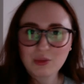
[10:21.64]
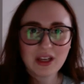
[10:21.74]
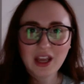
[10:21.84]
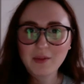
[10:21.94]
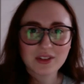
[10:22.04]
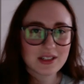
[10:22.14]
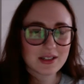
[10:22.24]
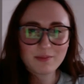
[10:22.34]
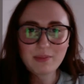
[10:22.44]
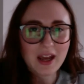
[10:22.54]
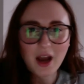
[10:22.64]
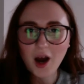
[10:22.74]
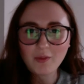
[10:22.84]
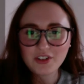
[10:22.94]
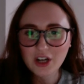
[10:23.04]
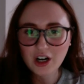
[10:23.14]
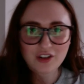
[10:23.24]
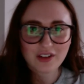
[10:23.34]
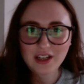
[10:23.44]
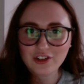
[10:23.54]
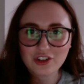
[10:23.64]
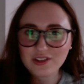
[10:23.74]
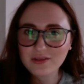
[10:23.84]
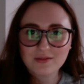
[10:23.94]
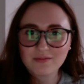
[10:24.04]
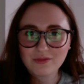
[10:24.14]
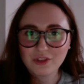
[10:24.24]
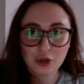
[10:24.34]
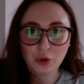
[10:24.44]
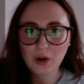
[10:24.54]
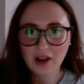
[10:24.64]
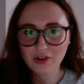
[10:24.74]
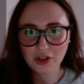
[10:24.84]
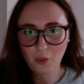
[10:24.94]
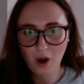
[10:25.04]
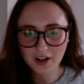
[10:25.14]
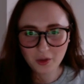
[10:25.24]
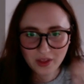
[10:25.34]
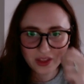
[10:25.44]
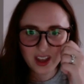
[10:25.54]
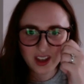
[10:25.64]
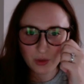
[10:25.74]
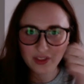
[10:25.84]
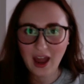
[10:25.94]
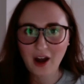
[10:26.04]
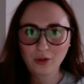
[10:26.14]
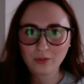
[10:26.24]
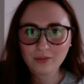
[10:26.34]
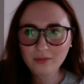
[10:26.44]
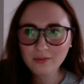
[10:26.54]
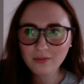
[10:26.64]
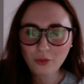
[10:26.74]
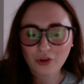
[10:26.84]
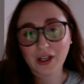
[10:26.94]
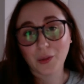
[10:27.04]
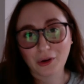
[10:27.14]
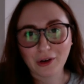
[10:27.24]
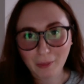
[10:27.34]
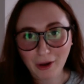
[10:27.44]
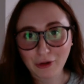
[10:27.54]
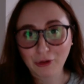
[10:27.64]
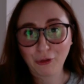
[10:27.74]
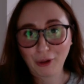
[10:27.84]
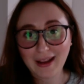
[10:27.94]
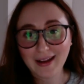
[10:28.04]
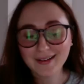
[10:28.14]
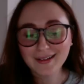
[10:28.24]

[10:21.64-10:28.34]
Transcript: able to pick up photography and just do whatever you wanted with it without really worrying about your grade.